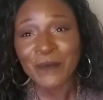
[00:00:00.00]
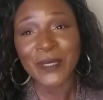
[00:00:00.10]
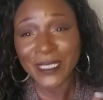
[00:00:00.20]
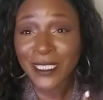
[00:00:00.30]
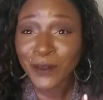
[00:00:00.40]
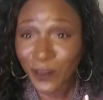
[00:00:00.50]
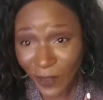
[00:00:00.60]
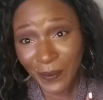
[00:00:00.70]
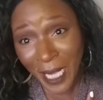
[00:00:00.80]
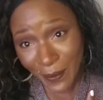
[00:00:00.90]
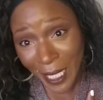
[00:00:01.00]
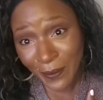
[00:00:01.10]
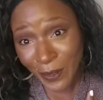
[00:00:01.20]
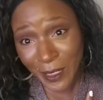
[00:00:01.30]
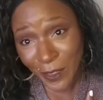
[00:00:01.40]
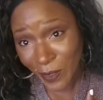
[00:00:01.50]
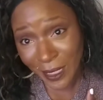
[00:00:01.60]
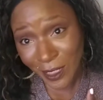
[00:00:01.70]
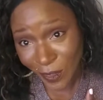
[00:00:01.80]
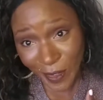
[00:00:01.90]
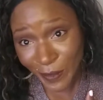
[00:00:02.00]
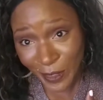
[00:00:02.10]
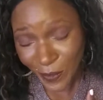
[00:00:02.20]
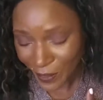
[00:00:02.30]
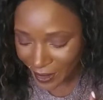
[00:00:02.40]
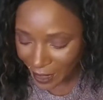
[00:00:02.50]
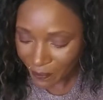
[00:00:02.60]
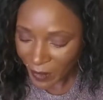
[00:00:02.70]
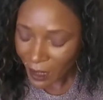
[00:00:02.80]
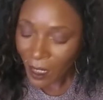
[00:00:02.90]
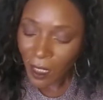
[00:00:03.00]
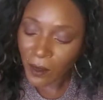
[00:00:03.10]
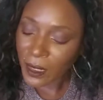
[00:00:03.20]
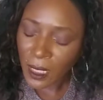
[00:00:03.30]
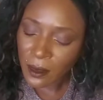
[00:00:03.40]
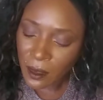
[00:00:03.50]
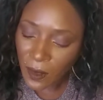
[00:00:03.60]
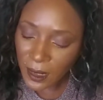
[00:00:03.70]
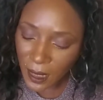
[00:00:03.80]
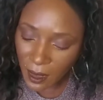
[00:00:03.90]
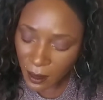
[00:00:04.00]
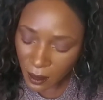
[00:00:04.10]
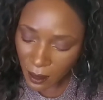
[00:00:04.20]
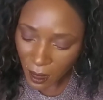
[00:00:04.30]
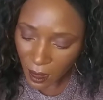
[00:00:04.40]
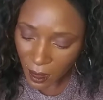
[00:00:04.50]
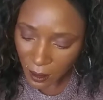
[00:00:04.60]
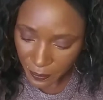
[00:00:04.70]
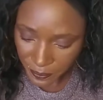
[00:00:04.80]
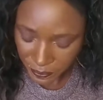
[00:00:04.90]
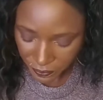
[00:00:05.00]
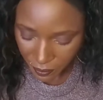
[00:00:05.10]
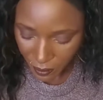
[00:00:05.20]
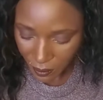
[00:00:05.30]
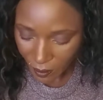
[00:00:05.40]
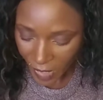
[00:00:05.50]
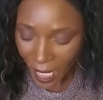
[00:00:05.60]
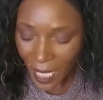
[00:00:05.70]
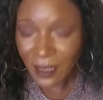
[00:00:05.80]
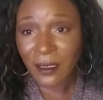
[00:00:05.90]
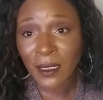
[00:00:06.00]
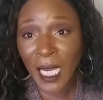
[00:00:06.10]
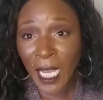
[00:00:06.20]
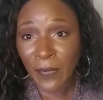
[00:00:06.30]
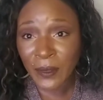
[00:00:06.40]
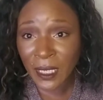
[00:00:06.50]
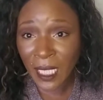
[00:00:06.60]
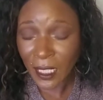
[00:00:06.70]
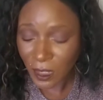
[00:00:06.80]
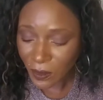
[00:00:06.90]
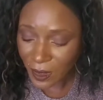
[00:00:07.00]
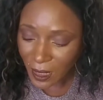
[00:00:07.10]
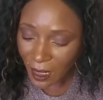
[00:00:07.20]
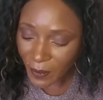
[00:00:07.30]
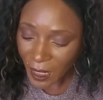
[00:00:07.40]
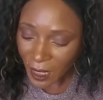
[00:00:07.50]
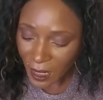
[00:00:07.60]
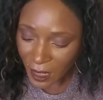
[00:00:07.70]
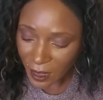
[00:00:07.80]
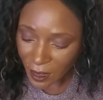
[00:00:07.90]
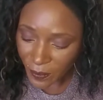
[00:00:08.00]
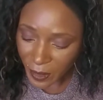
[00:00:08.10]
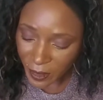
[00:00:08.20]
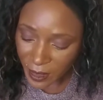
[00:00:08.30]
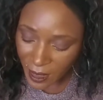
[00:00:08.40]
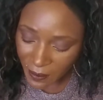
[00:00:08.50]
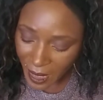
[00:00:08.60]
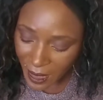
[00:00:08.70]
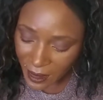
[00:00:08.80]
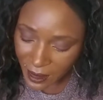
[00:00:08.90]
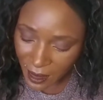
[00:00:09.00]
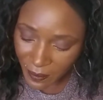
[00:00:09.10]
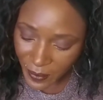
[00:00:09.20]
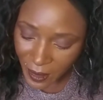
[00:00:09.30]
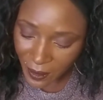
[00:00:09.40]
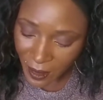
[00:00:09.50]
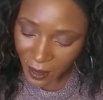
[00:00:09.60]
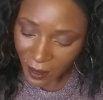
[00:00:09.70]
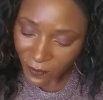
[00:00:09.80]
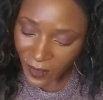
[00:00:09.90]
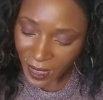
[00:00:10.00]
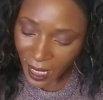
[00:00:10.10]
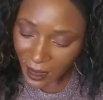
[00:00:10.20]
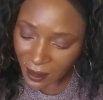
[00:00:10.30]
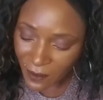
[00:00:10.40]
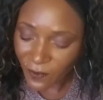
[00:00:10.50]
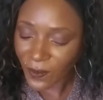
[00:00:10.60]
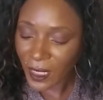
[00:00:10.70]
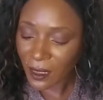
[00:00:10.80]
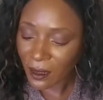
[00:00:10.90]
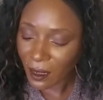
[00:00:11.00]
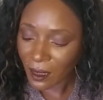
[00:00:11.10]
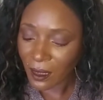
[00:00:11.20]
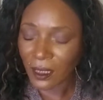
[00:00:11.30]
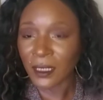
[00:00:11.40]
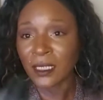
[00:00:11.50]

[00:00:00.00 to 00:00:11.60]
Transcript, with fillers: but this was for my my beauty queen, so it was worth it. Okay, so another um item I'm not happy that I used up is the Purity Made Simple Philosophy uh,